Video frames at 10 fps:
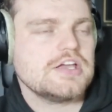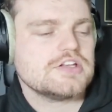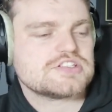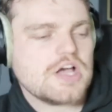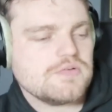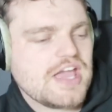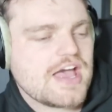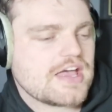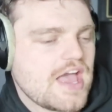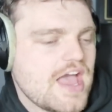So
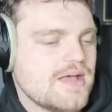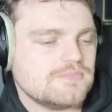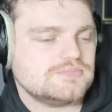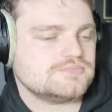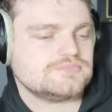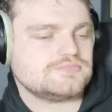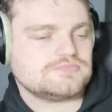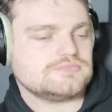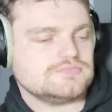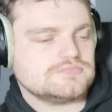yeah,
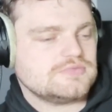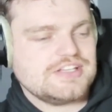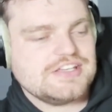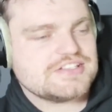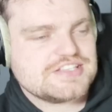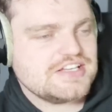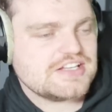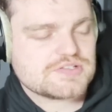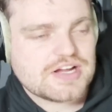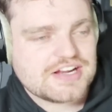you can see
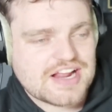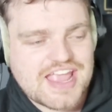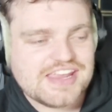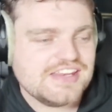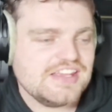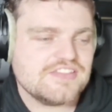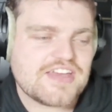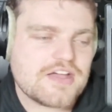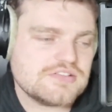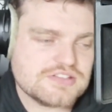this right here,
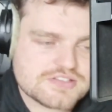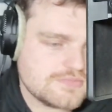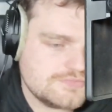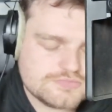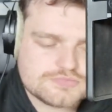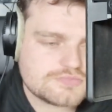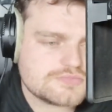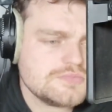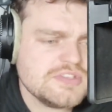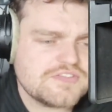18,000.
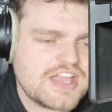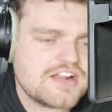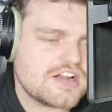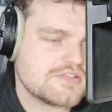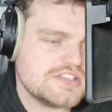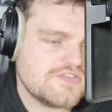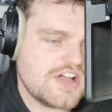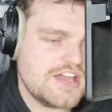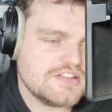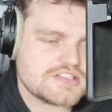Caitlin Clark's in the
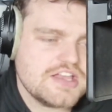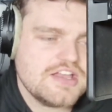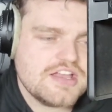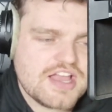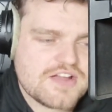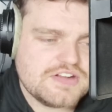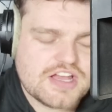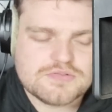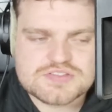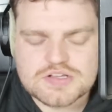finals. Every
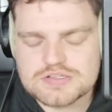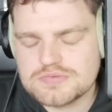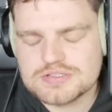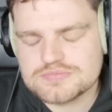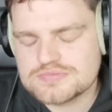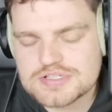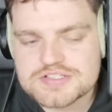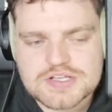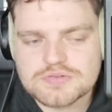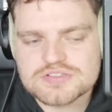night would have sold it. Well,
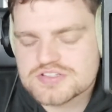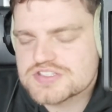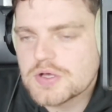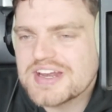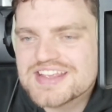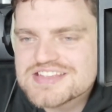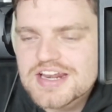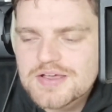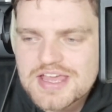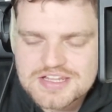they're
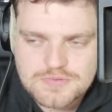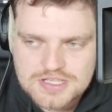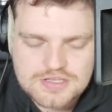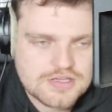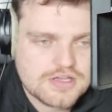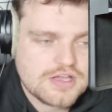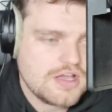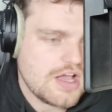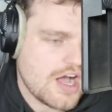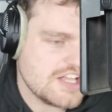selling out anyway.
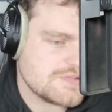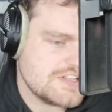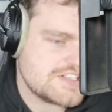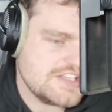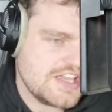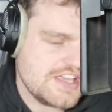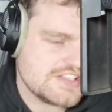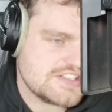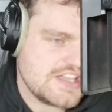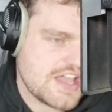I just want to see,
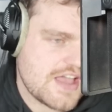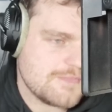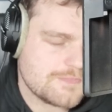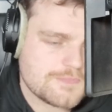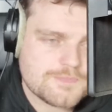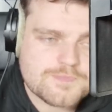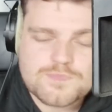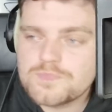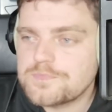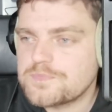is the are
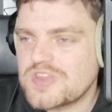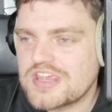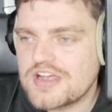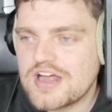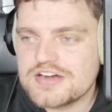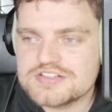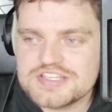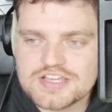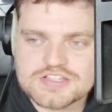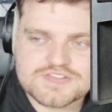there
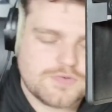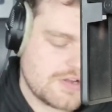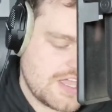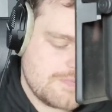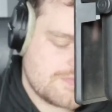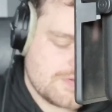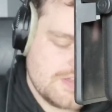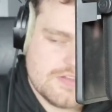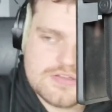tickets for game 3?